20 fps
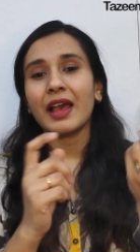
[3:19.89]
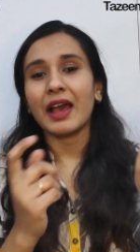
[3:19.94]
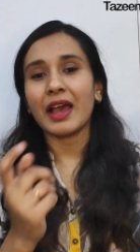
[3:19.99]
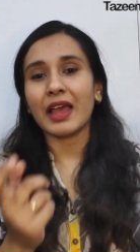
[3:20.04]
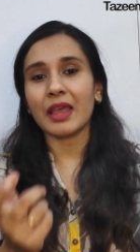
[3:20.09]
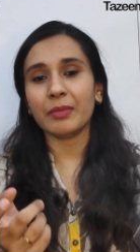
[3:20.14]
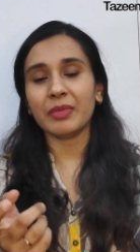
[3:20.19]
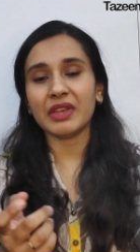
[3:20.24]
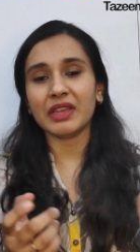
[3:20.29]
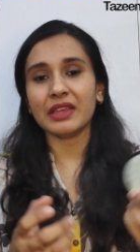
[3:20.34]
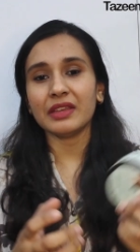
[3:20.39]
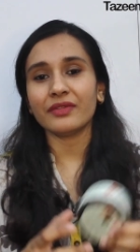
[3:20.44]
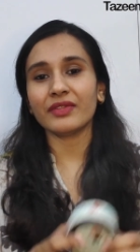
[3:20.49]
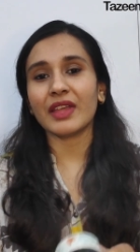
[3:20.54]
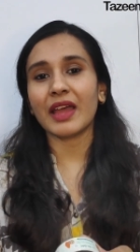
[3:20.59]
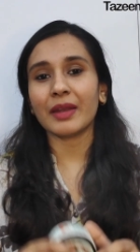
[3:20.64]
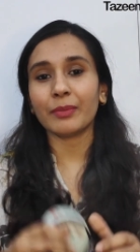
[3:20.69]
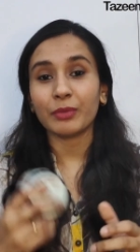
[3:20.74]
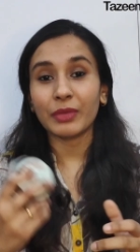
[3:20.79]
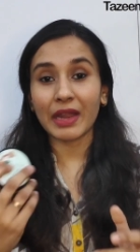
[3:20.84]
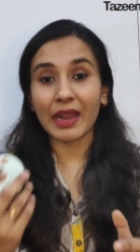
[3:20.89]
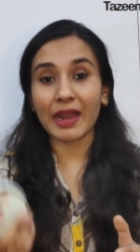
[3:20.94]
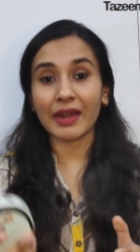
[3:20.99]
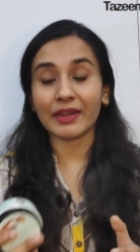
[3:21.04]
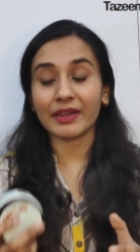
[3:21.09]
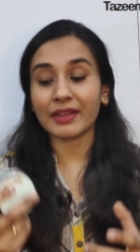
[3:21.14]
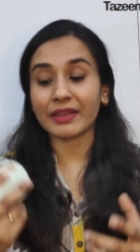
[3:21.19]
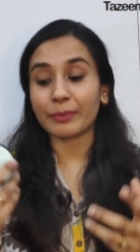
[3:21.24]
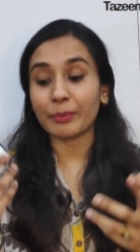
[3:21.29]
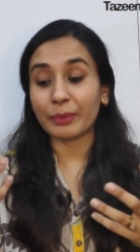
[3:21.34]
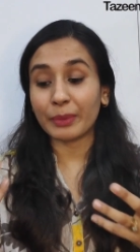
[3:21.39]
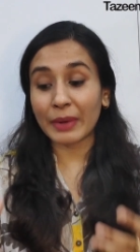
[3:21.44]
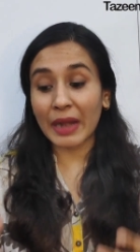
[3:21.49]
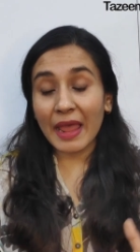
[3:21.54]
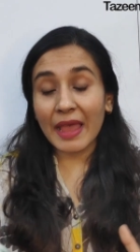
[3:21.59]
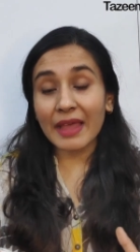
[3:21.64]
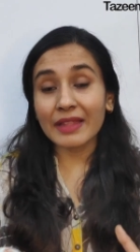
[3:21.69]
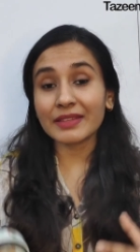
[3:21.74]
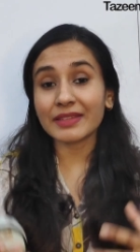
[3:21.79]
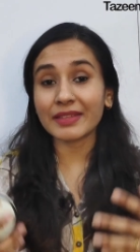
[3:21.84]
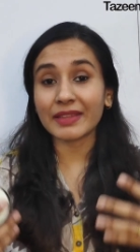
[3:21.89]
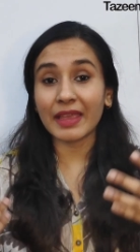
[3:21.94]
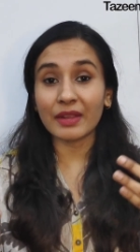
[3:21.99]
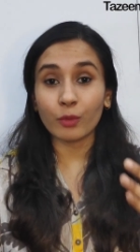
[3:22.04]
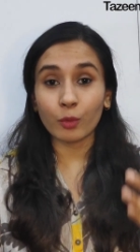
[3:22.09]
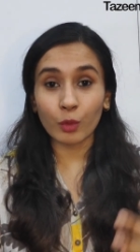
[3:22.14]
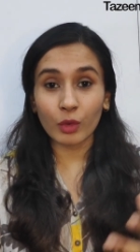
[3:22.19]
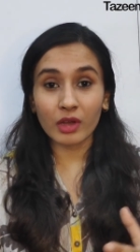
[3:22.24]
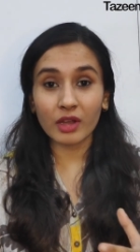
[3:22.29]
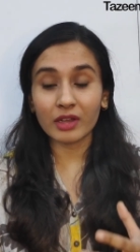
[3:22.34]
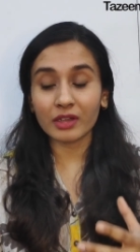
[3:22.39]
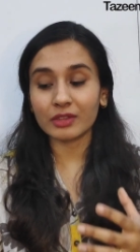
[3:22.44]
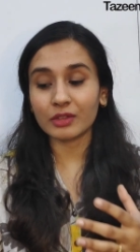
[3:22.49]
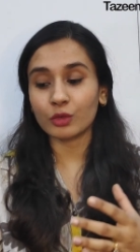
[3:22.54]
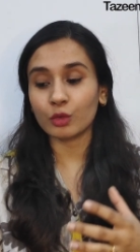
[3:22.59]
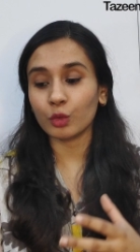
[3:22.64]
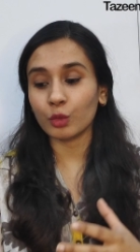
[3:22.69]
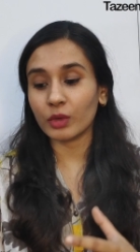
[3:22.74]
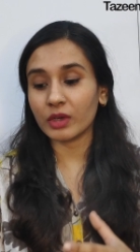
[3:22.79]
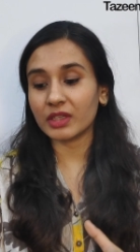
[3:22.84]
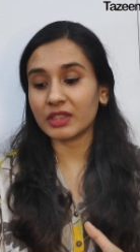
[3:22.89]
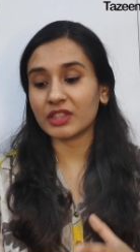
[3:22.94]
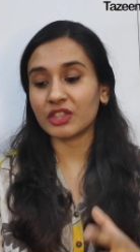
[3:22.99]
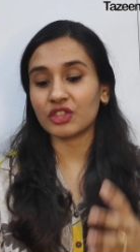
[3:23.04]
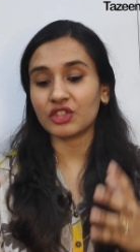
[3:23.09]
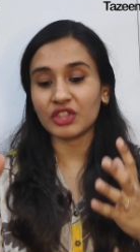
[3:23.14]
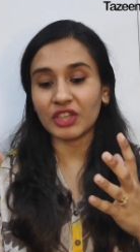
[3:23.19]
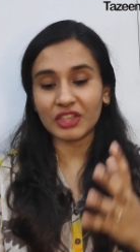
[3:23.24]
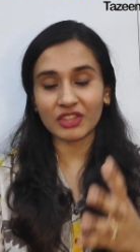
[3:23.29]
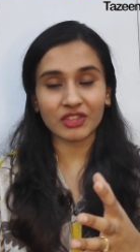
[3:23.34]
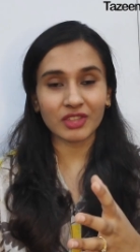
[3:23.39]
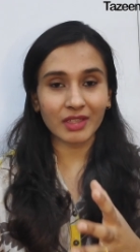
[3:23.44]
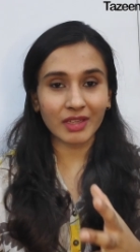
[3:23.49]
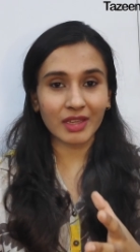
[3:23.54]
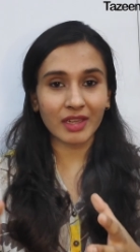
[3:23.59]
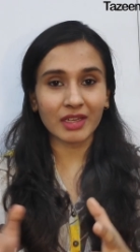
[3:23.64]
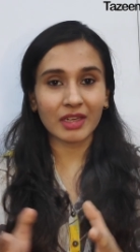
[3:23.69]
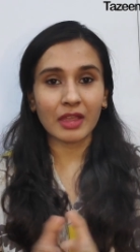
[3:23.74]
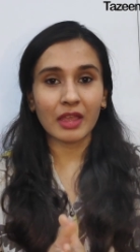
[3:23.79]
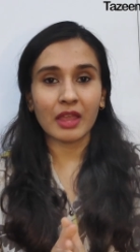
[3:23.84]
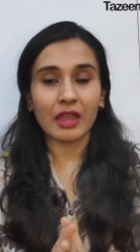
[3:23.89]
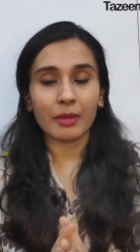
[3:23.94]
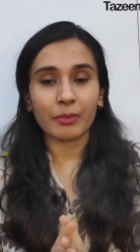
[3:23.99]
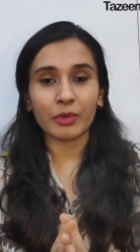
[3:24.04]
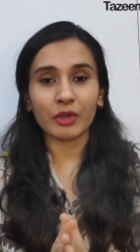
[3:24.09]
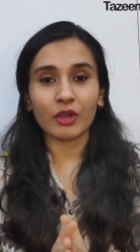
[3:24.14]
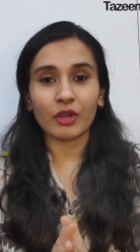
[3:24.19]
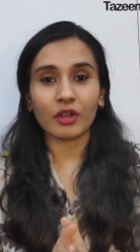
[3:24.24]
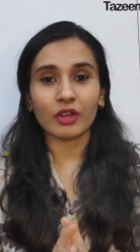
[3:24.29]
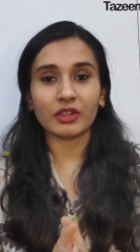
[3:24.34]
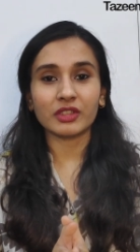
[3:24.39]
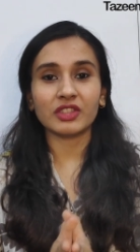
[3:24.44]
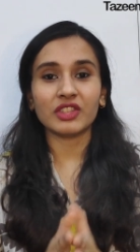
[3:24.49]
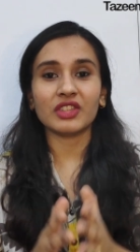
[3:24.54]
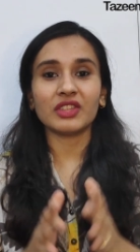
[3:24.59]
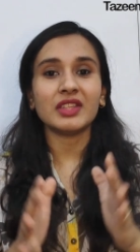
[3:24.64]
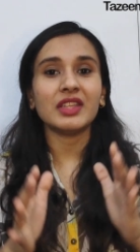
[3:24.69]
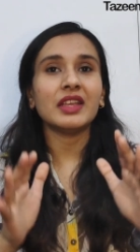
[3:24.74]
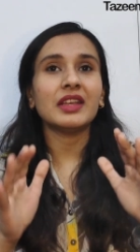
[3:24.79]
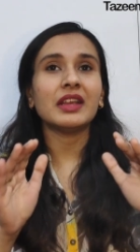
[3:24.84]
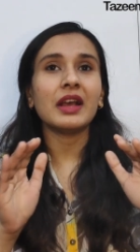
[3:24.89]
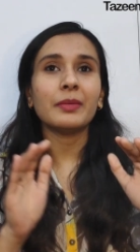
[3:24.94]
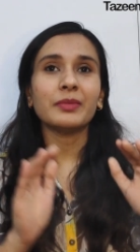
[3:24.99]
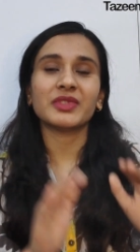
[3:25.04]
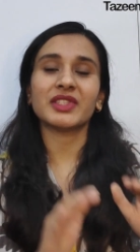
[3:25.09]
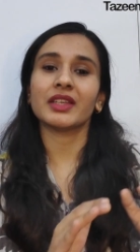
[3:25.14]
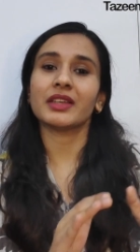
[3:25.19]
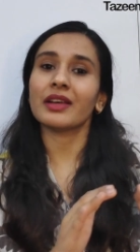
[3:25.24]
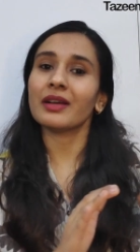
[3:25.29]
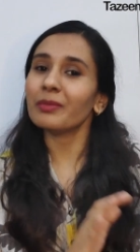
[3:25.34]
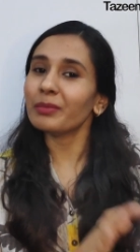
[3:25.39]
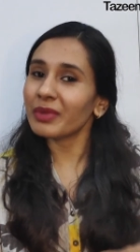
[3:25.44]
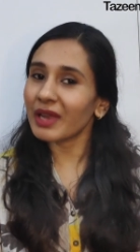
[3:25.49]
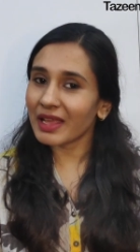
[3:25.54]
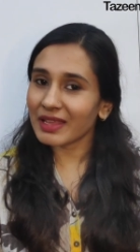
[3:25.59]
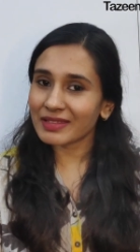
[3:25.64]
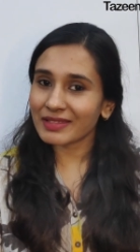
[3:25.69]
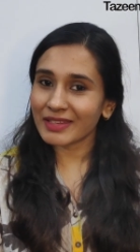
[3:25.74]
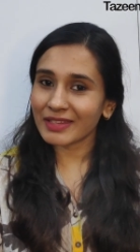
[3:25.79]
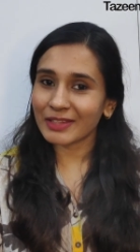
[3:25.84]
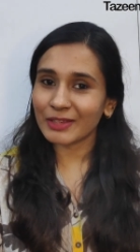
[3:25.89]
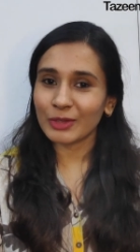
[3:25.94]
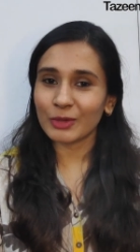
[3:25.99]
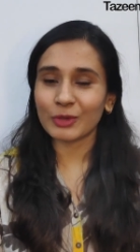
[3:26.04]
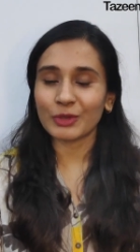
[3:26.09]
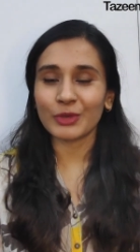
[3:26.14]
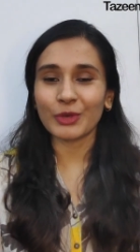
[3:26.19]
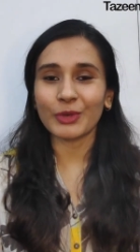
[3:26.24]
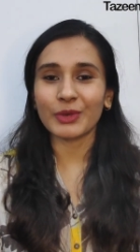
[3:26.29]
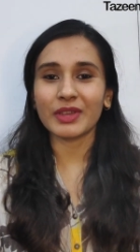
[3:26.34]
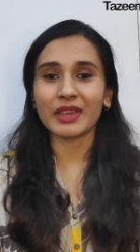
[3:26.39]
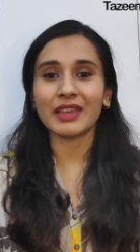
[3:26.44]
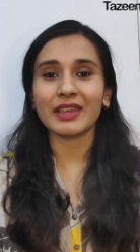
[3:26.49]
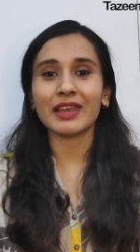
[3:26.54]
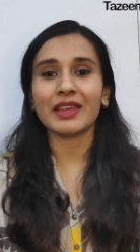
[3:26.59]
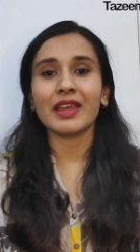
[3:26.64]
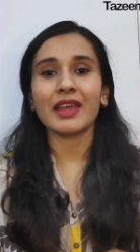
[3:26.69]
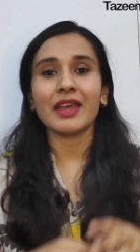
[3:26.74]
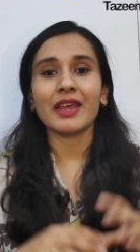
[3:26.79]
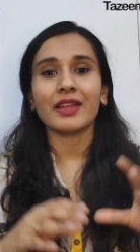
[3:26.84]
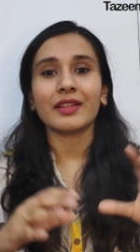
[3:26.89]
I believe that brands can work towards changing it, because jitni kam se kam plastic use hogi,